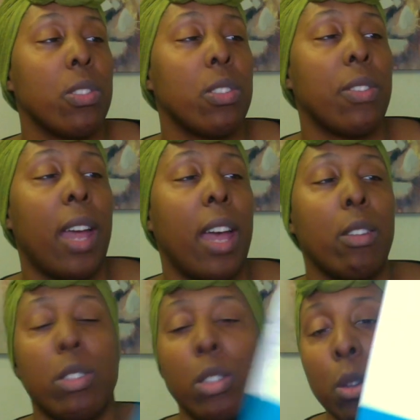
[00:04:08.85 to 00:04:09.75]
of how
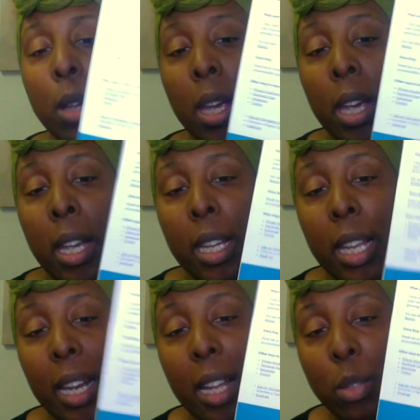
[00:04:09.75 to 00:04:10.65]
to
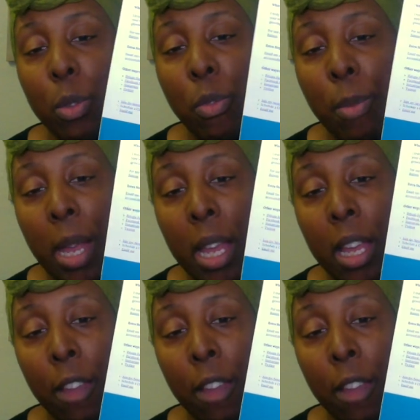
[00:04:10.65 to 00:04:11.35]
connect with me